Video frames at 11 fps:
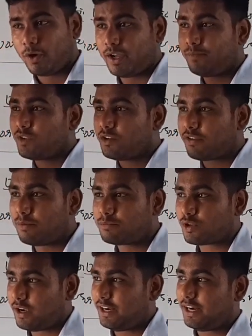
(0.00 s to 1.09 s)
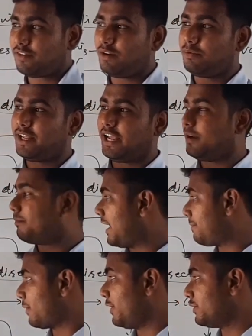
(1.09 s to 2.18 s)
Okay, from soil it will be gained
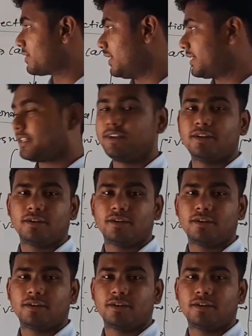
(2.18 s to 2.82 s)
by producers.